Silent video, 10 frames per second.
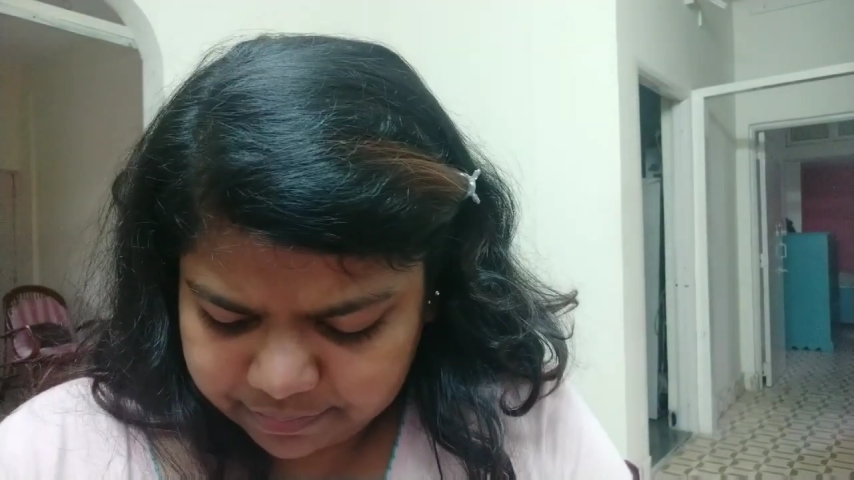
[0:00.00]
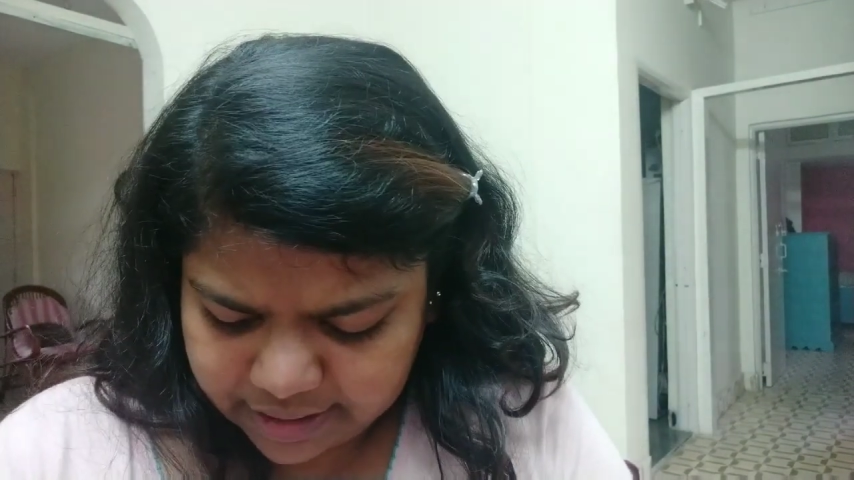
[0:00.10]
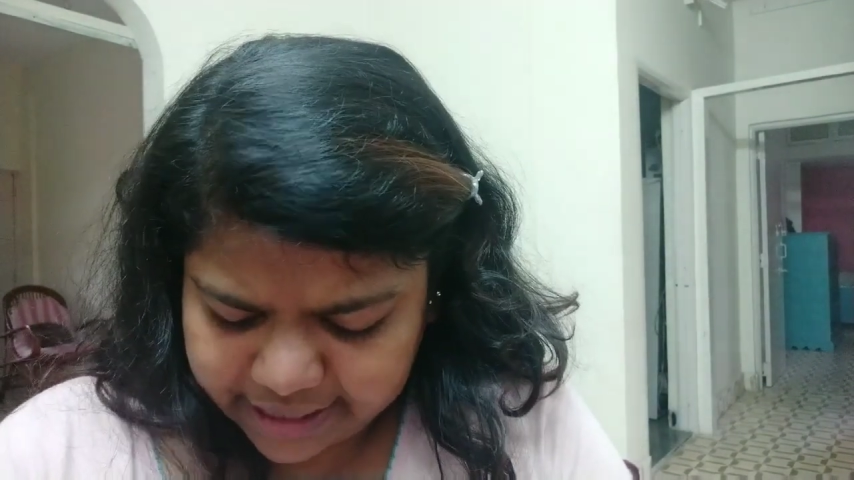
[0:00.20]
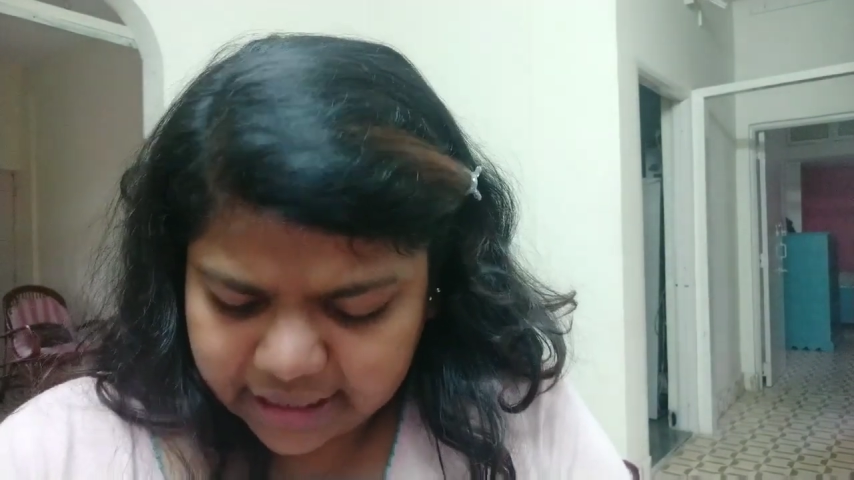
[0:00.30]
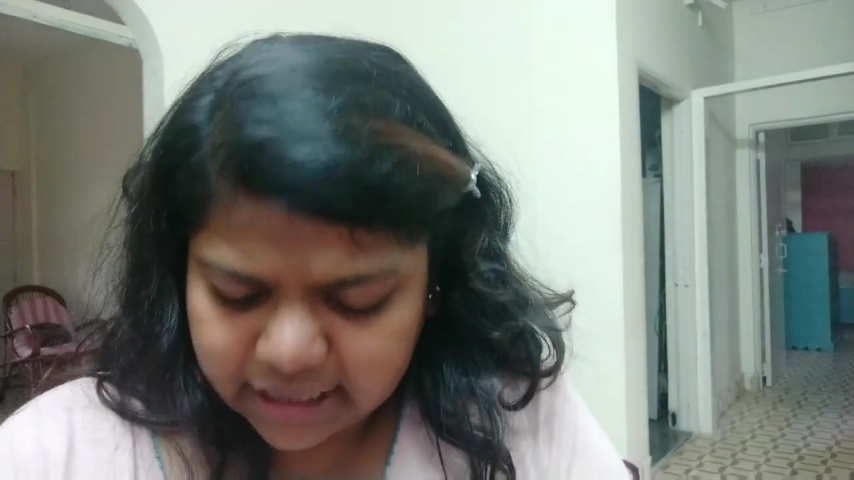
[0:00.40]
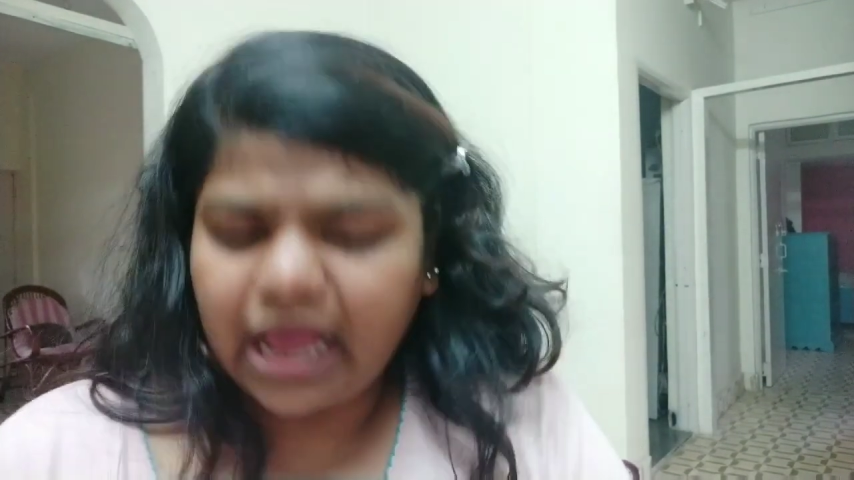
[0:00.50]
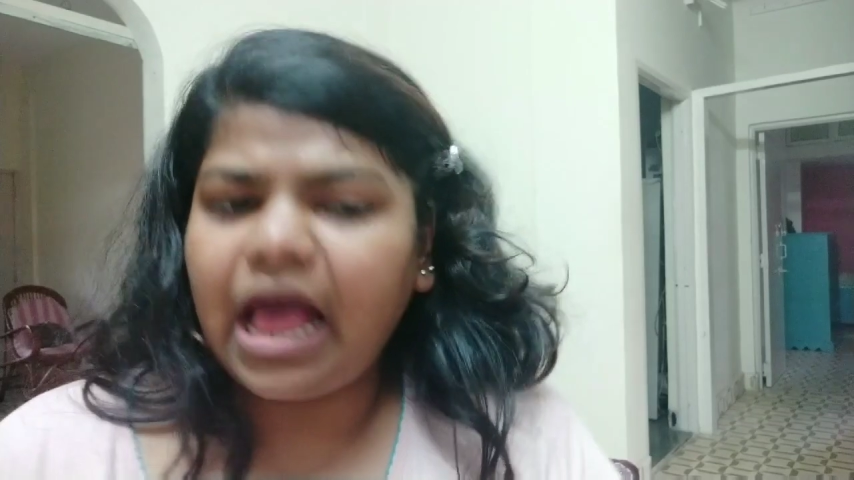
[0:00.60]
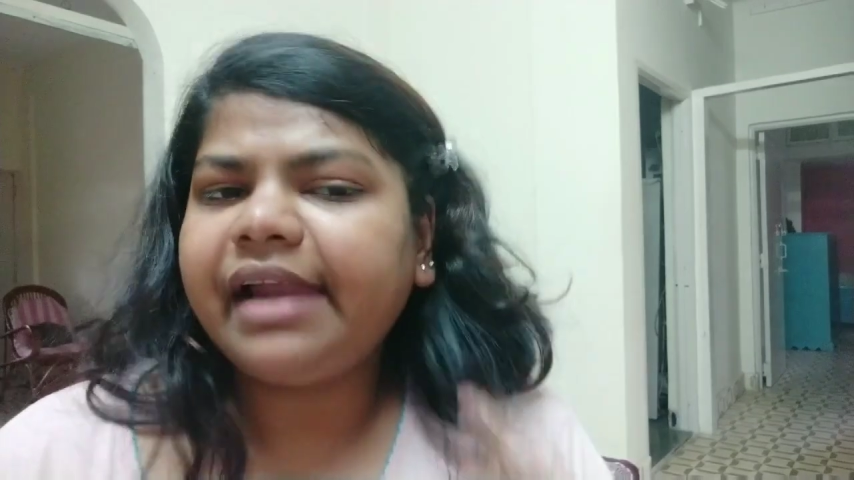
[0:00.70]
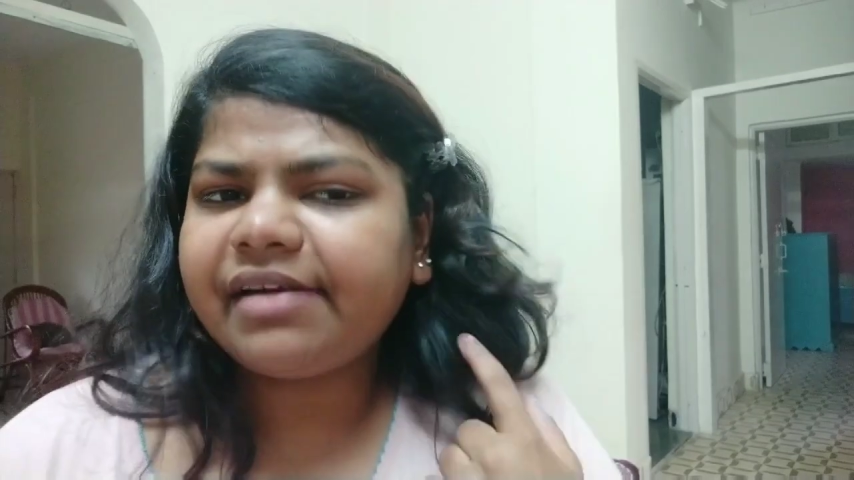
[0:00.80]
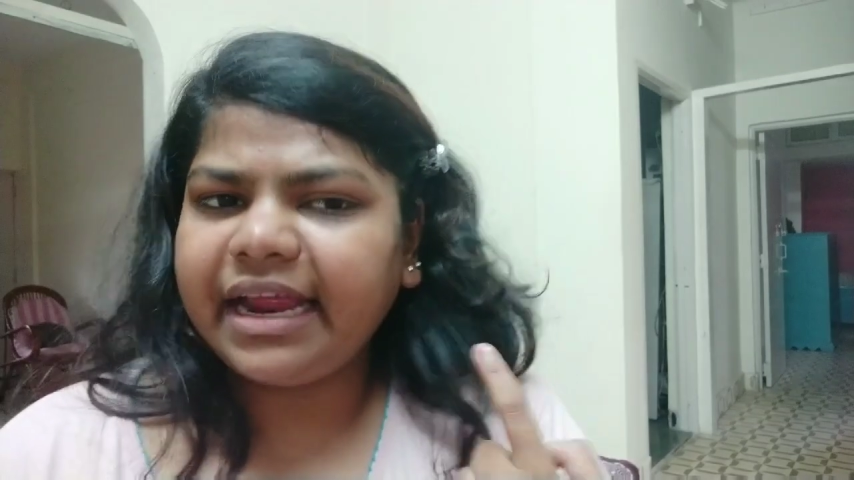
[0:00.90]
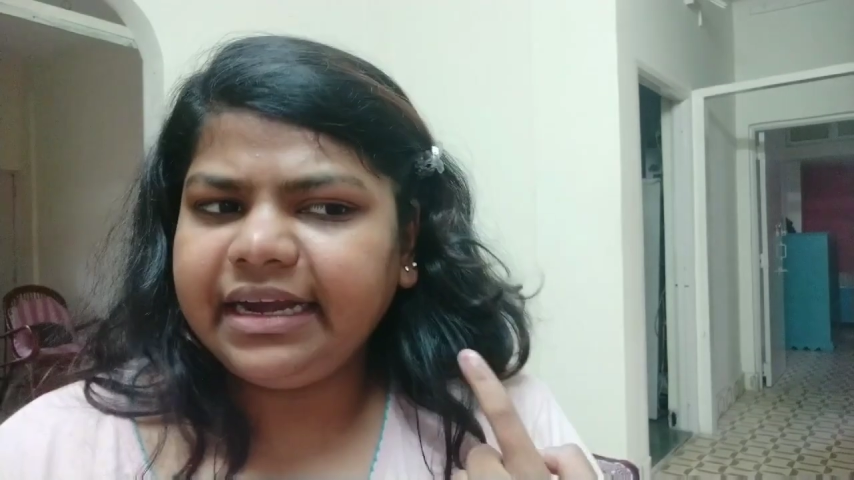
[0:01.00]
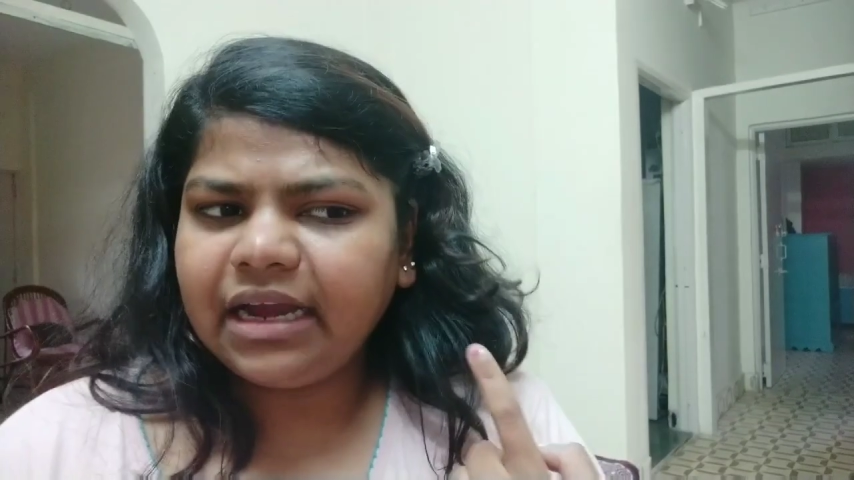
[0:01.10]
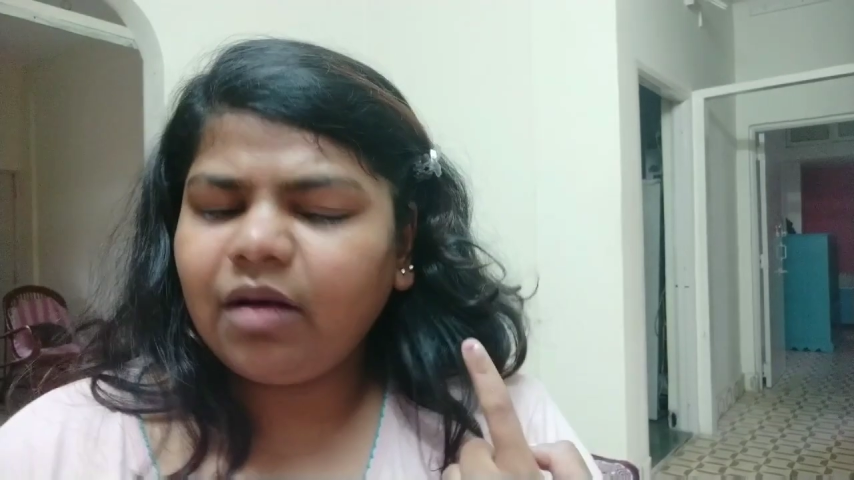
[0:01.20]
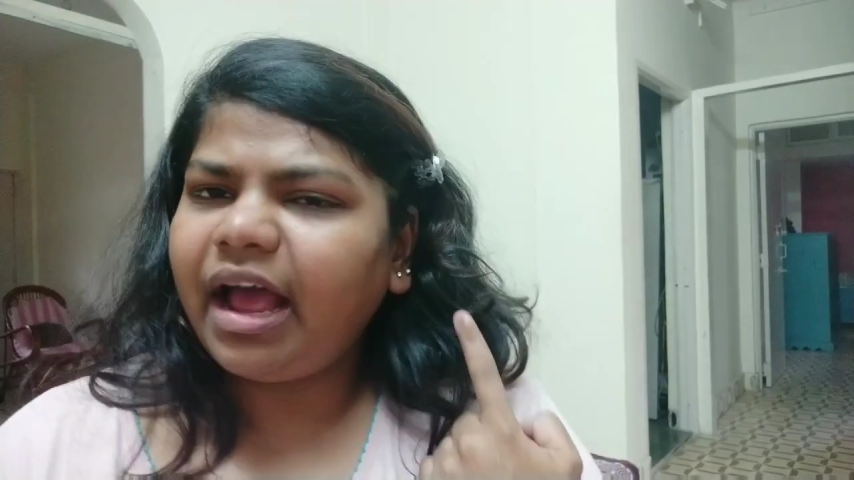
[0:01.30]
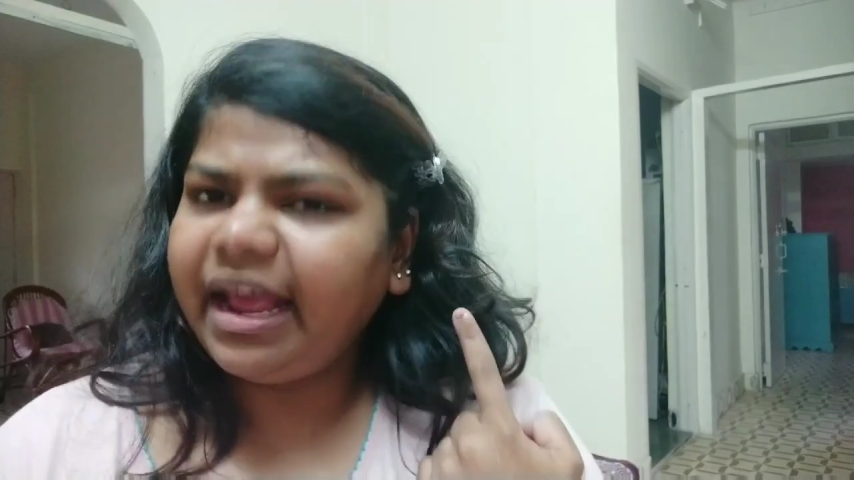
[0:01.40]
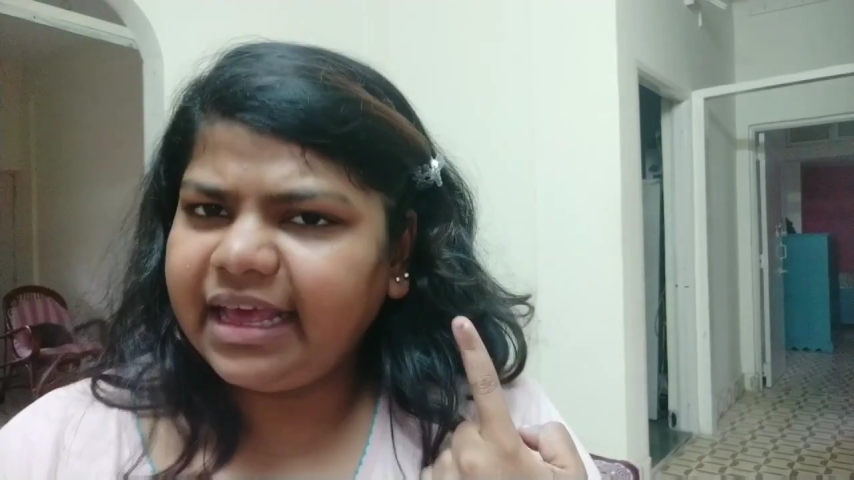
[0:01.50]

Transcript: like right now I